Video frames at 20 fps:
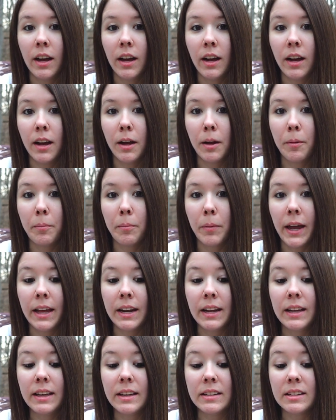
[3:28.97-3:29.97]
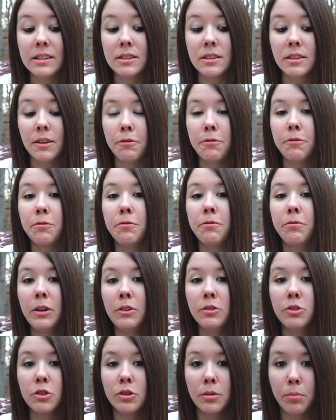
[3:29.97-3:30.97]
And it is
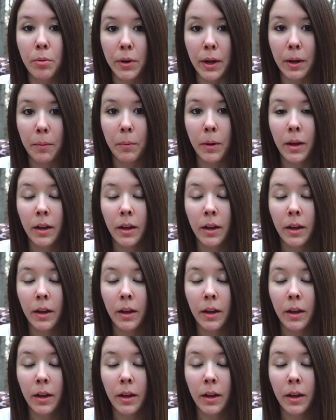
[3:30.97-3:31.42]
filled to the brim